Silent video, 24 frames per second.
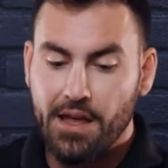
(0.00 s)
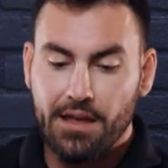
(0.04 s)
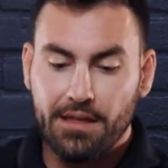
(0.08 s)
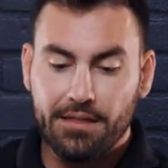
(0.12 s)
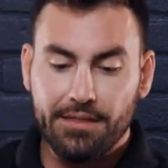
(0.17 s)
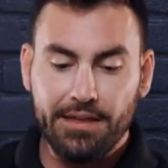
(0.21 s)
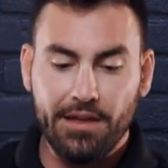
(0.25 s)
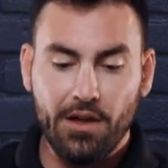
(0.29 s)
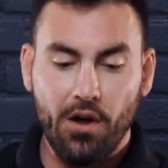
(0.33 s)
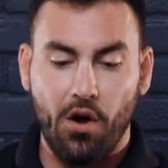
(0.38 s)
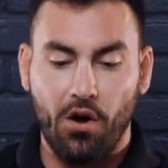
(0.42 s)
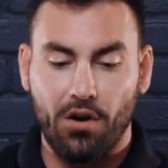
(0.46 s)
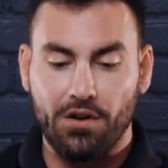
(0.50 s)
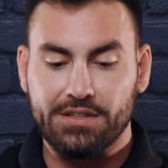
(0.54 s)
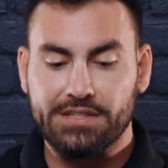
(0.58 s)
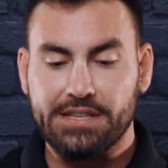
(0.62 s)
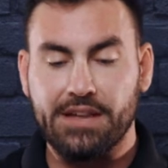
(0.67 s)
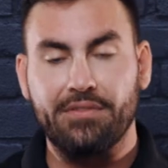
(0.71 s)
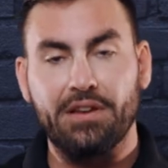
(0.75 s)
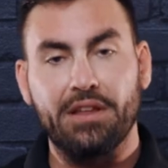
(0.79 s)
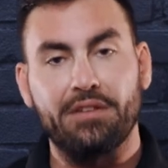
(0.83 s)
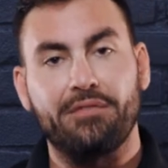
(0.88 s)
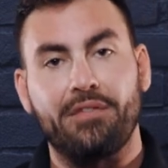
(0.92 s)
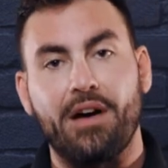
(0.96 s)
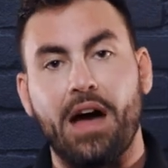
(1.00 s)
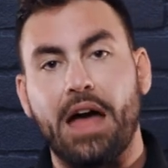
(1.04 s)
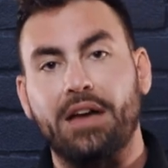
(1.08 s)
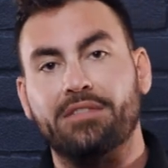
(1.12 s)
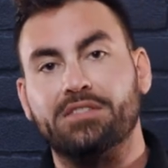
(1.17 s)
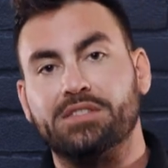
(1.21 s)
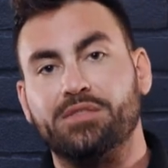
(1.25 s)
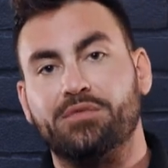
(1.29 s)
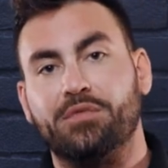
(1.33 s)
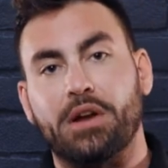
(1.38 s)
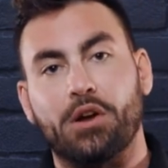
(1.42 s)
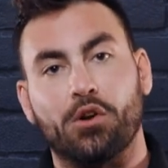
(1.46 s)
The R75
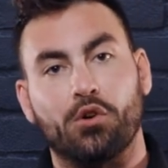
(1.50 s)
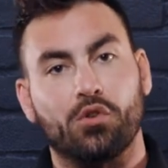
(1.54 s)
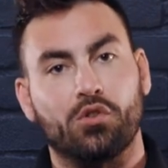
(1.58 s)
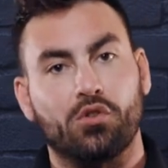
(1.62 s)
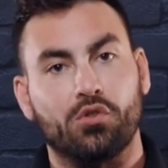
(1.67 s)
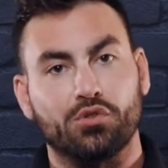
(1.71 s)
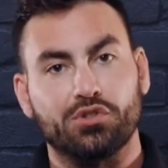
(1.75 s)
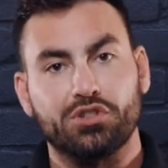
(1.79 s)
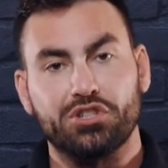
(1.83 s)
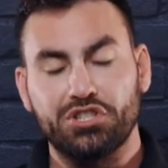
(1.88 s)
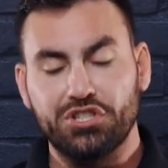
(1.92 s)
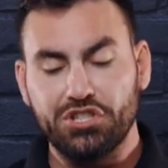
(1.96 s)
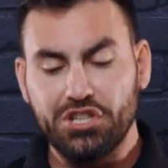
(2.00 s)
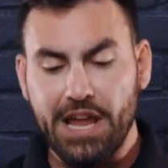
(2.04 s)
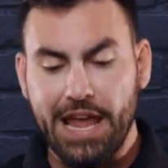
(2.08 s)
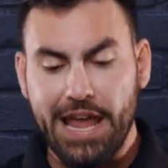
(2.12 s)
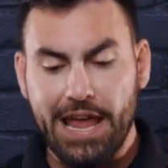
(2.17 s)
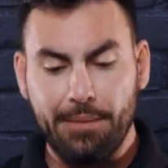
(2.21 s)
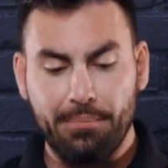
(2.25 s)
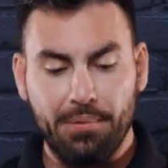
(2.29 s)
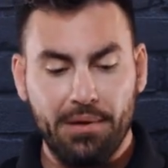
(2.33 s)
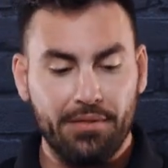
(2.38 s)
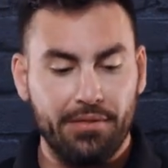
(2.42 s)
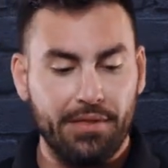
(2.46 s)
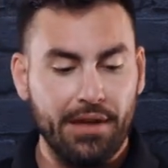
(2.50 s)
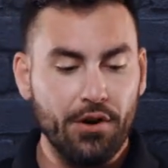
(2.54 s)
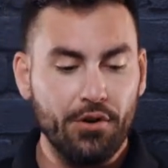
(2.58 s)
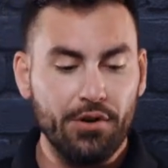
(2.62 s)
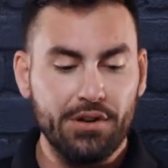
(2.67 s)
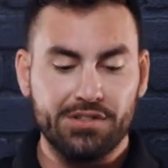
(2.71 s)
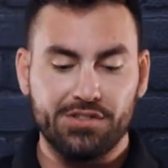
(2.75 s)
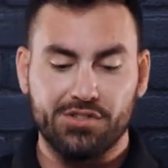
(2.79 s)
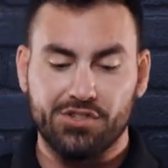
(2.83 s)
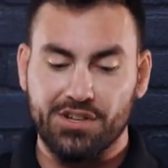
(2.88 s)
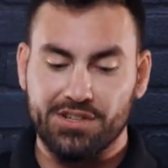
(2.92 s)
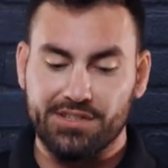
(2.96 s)
spherical shape. There
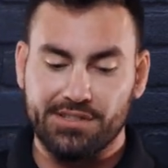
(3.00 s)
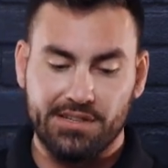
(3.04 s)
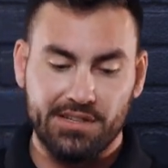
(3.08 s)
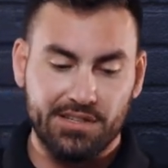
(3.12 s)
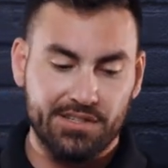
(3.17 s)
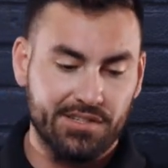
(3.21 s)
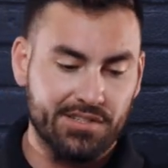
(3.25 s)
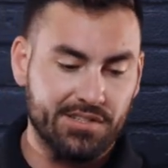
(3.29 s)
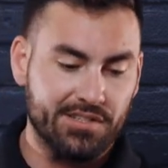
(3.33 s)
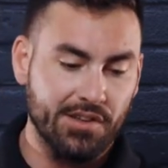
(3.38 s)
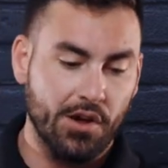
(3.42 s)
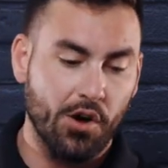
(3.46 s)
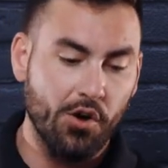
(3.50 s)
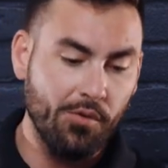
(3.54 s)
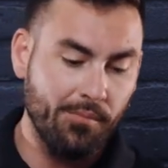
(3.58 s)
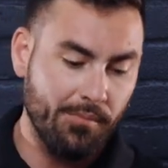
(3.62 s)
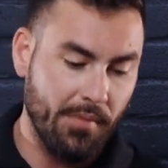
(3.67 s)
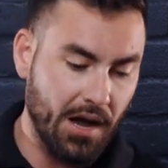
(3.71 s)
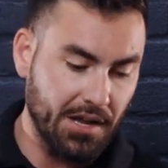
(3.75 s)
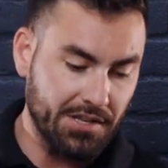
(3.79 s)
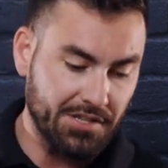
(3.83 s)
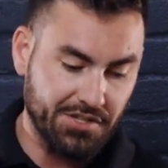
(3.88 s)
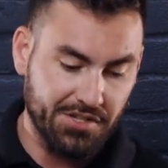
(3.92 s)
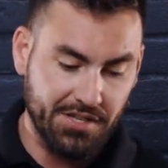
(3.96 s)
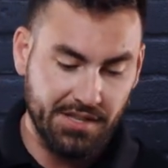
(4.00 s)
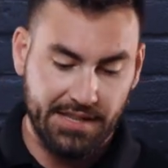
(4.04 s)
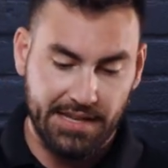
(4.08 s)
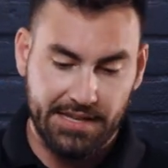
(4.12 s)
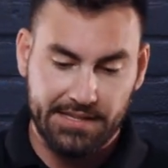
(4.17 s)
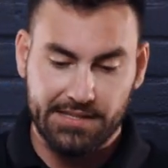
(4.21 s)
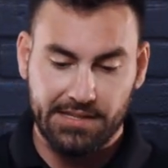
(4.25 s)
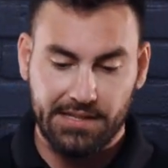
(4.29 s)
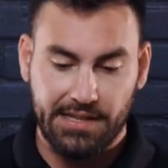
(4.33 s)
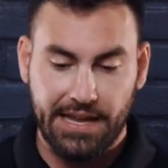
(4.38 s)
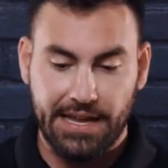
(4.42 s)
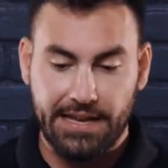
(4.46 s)
is just so much to
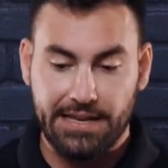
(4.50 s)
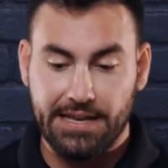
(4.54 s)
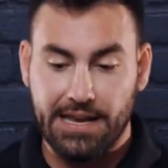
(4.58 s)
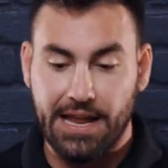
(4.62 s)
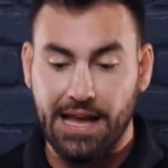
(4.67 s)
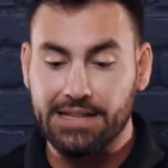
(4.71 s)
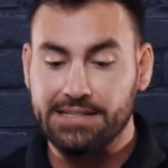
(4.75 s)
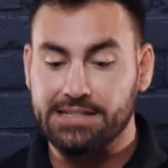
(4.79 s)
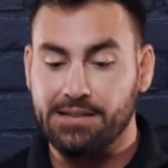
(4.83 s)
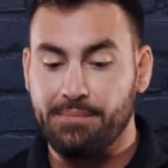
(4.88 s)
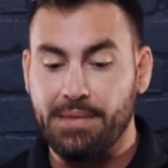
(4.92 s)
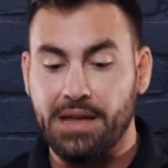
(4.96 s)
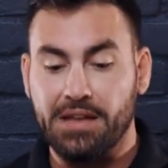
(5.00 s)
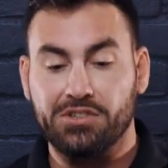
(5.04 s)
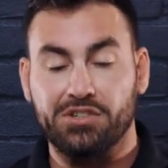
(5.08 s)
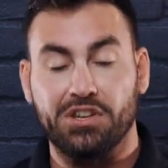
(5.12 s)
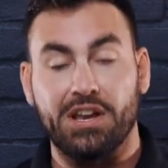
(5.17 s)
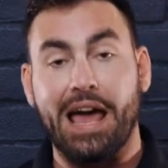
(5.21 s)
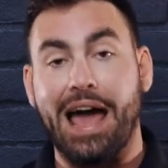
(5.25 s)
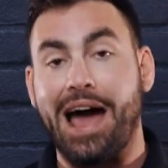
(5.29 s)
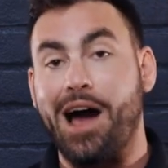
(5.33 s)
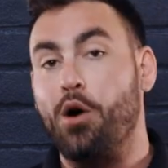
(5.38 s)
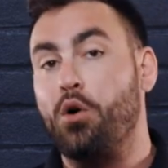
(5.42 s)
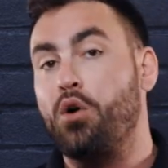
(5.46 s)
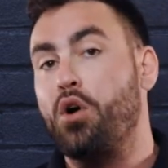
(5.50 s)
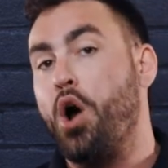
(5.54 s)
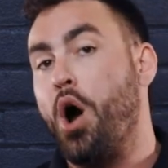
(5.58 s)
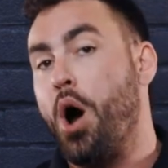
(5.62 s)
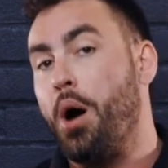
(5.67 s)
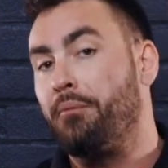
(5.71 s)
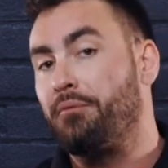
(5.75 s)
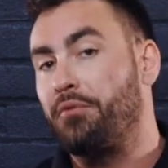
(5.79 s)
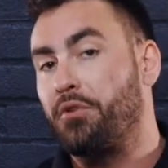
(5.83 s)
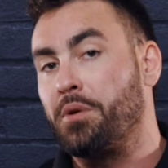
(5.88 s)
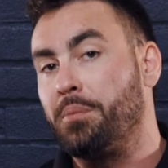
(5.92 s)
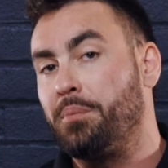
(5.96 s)
this lid, not to mention how
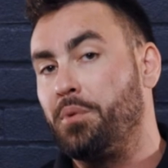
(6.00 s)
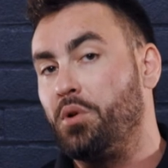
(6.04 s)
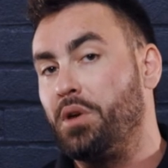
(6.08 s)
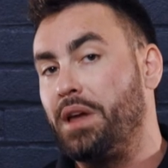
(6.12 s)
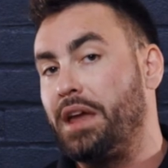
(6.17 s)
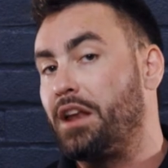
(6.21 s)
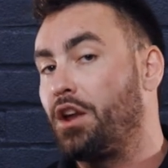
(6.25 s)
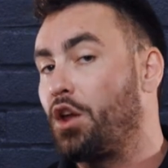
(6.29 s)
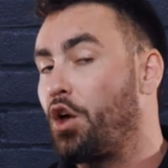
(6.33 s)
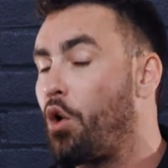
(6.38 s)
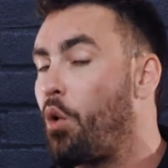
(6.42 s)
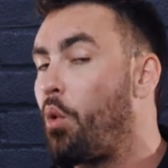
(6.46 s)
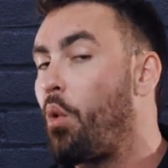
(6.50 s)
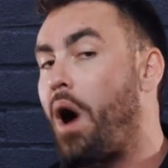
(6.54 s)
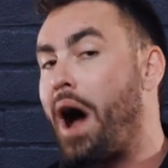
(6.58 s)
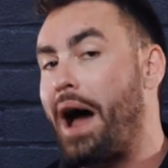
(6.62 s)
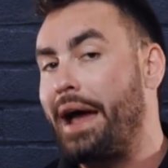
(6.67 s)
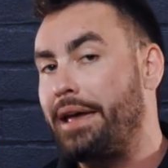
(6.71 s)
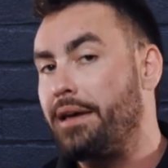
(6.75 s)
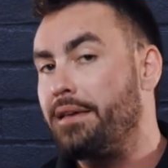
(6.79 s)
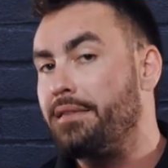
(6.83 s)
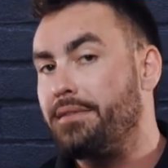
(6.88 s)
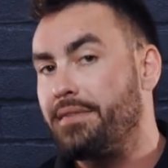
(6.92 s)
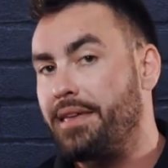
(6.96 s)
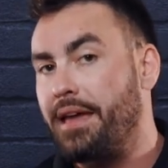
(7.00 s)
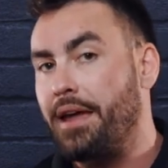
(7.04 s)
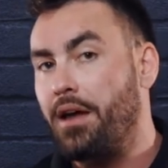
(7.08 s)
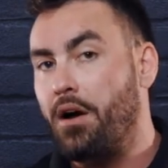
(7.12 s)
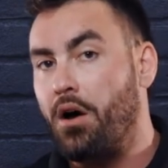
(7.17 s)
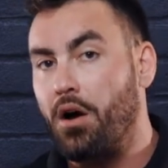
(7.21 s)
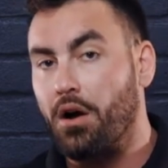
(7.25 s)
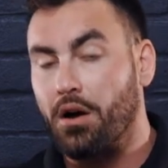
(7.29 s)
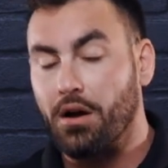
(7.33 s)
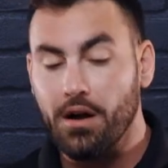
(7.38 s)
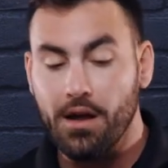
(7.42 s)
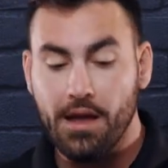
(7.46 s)
comfortable and quiet they
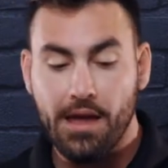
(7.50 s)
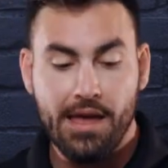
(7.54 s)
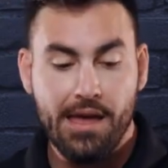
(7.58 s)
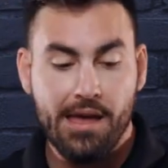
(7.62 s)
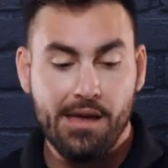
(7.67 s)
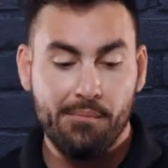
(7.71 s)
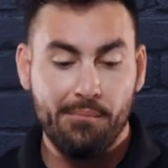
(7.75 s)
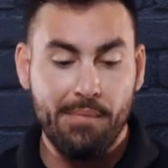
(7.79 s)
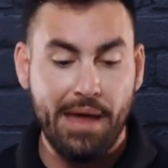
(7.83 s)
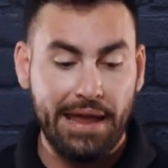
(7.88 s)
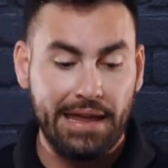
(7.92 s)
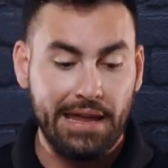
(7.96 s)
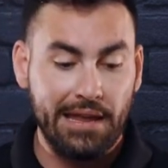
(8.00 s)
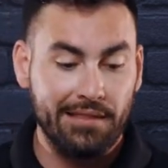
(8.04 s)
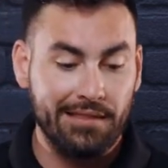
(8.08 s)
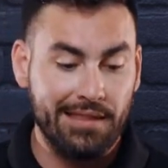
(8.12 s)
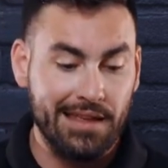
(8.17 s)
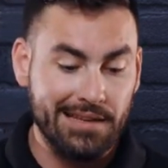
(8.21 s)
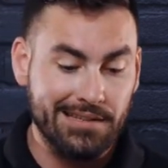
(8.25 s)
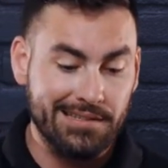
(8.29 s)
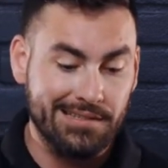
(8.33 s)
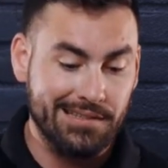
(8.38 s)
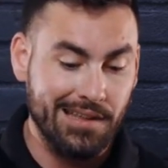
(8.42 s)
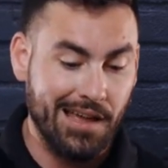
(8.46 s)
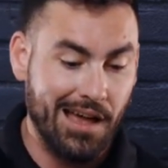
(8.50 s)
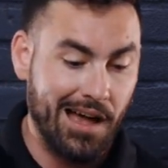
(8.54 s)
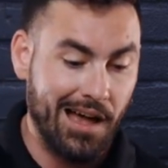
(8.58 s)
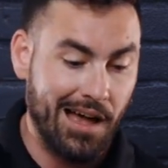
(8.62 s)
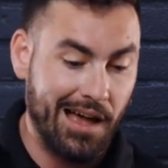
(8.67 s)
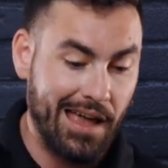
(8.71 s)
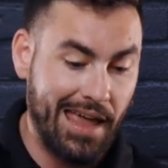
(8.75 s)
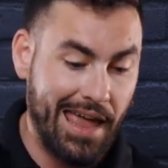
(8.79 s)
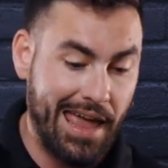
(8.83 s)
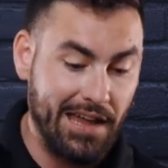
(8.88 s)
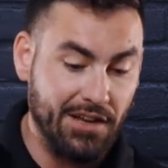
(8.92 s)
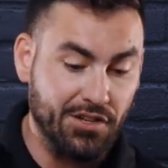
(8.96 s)
are, making this
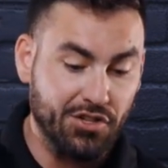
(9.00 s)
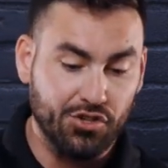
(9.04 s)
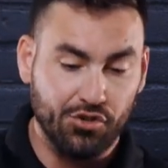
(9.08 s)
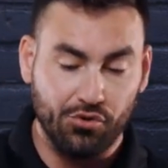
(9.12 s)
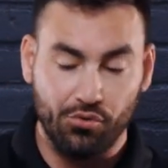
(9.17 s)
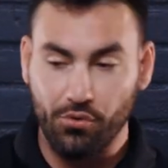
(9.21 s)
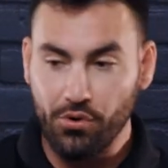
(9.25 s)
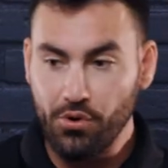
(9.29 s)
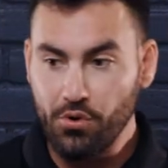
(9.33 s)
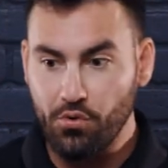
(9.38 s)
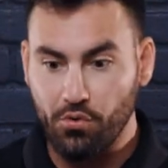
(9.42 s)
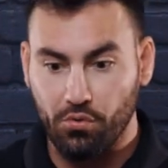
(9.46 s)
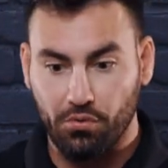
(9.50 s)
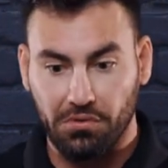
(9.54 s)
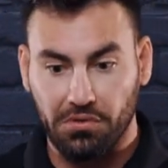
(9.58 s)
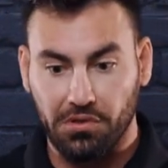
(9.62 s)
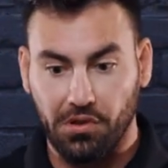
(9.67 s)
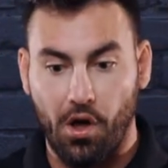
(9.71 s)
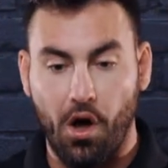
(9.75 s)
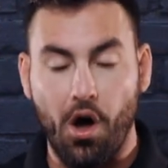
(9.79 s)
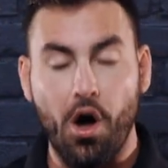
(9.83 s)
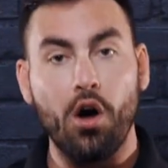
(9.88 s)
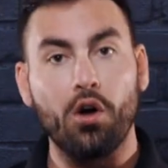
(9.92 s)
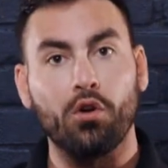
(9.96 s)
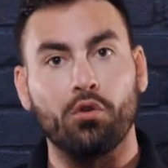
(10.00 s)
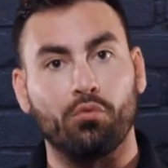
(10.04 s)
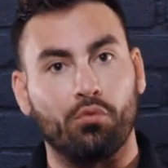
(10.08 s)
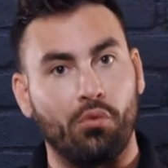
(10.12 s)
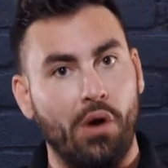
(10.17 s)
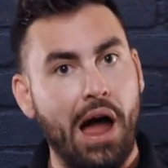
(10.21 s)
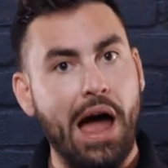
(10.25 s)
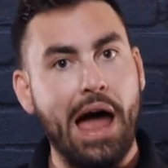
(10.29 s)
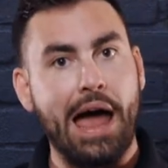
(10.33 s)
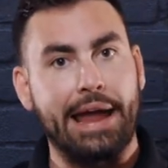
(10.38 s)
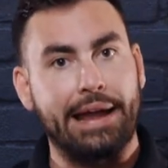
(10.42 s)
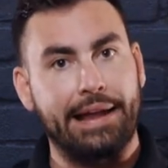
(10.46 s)
a true long
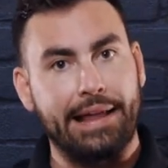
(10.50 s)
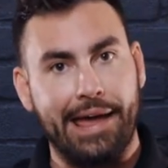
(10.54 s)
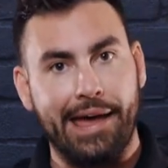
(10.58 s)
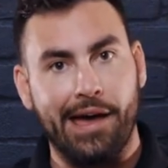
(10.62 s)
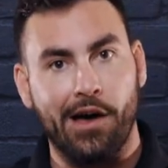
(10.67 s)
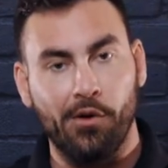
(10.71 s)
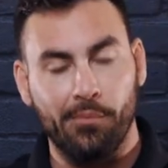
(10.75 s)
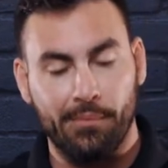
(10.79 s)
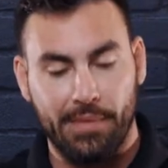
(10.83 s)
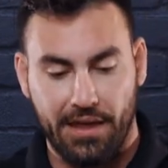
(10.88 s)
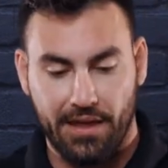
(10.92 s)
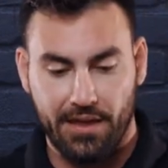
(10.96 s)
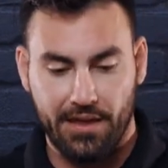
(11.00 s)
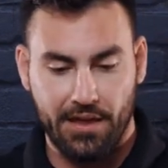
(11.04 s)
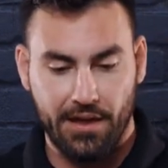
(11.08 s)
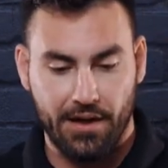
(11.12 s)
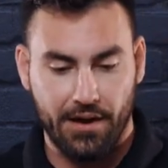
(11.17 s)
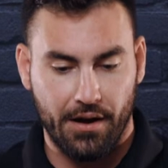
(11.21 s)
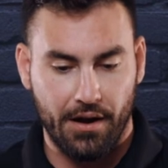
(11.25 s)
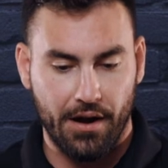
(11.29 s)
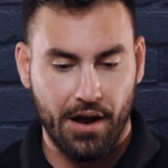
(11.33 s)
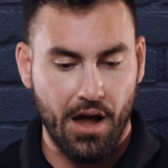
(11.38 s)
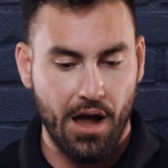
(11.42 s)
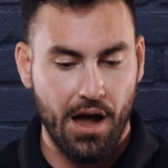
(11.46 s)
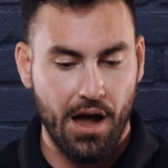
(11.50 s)
ride helmet here,